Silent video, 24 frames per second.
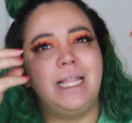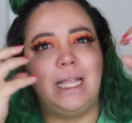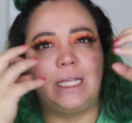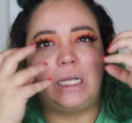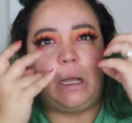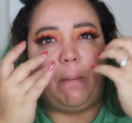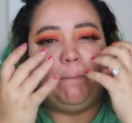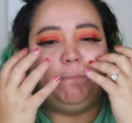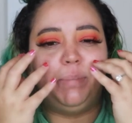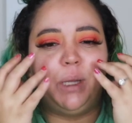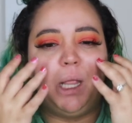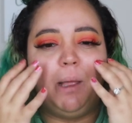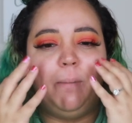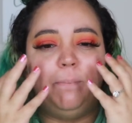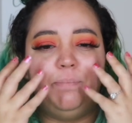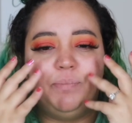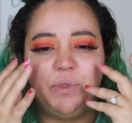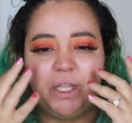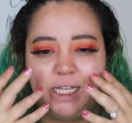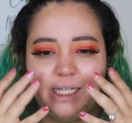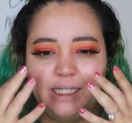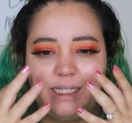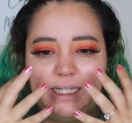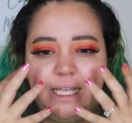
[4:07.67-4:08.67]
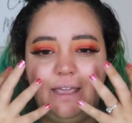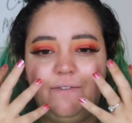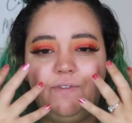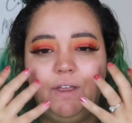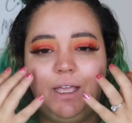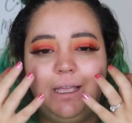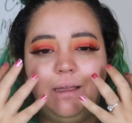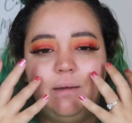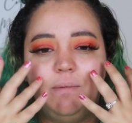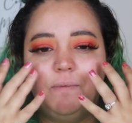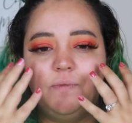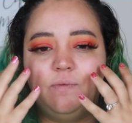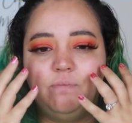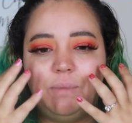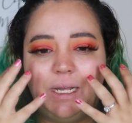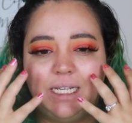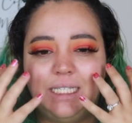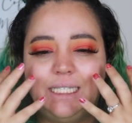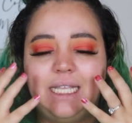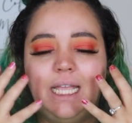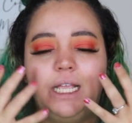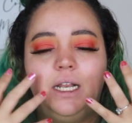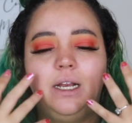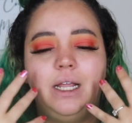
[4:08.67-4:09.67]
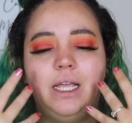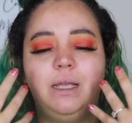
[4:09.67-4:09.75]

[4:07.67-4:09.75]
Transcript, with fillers: like a plump, like it's giving my skin,